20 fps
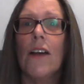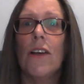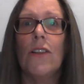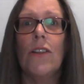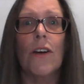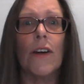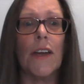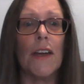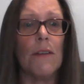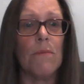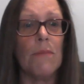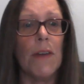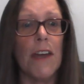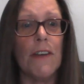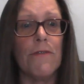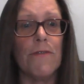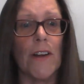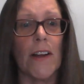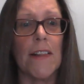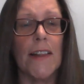Look at
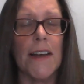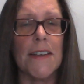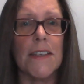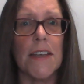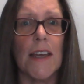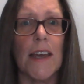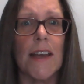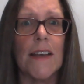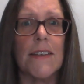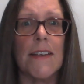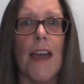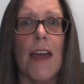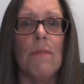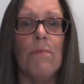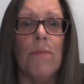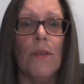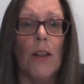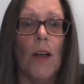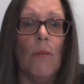me for a classic example.